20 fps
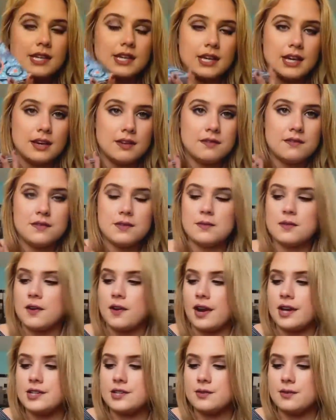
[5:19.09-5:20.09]
gift from
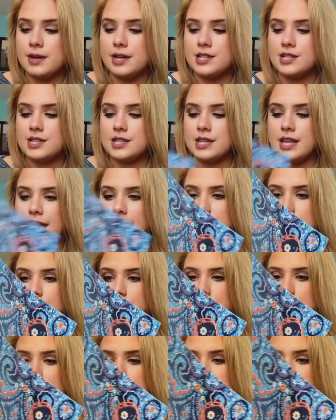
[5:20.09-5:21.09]
graduation last
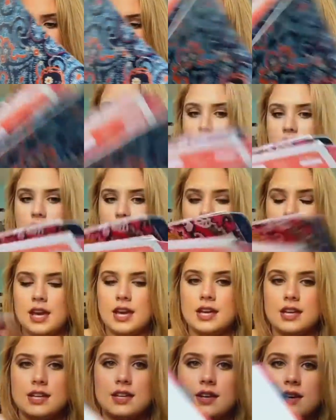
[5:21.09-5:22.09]
year.
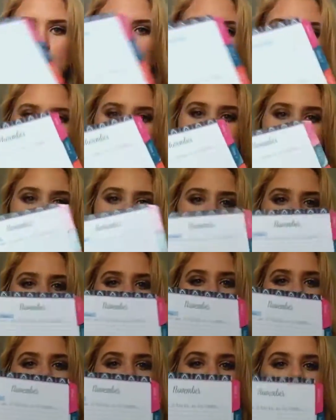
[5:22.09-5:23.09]
And as you can
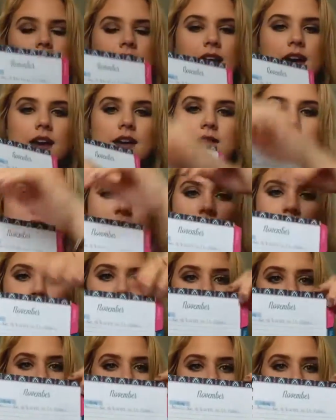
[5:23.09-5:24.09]
see, like, I have so
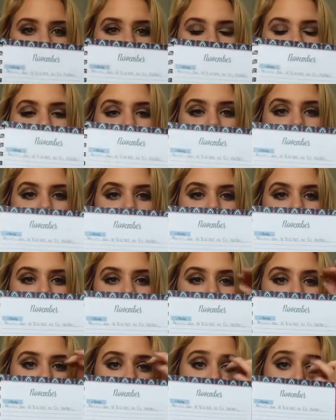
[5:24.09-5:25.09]
many um,
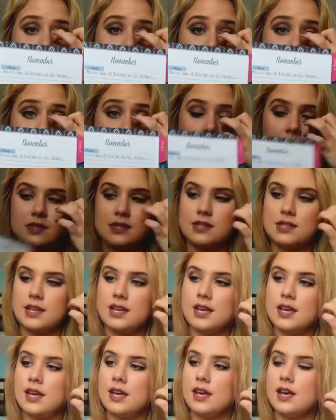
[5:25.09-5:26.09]
different notes.
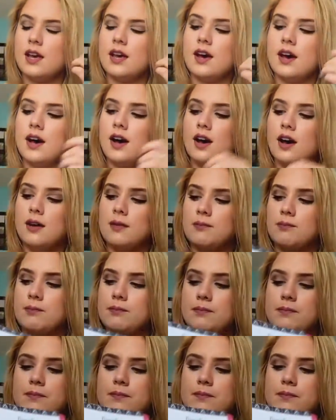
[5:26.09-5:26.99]
Um,